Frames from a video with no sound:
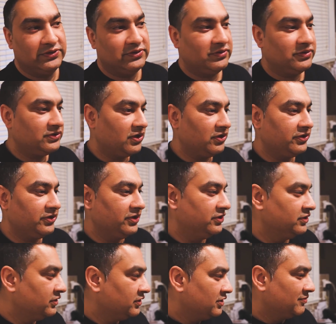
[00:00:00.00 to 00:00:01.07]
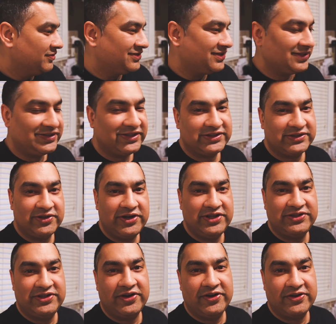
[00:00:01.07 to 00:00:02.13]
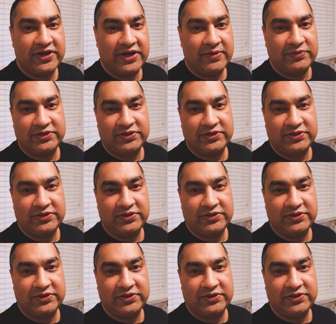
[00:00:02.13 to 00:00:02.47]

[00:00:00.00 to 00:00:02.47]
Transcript: So it's all good. It's like 6:30 is dinner time.